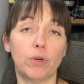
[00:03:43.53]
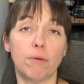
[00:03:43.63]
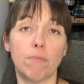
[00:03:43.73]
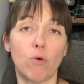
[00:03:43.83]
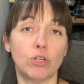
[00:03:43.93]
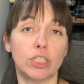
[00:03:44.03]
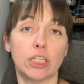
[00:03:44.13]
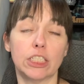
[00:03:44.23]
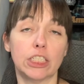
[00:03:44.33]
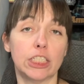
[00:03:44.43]
with
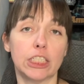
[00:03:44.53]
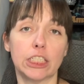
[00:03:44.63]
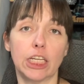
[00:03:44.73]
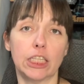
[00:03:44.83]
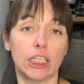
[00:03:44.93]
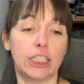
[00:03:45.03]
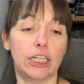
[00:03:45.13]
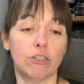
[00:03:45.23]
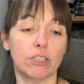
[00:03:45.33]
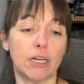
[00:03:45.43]
emotion and just let the tears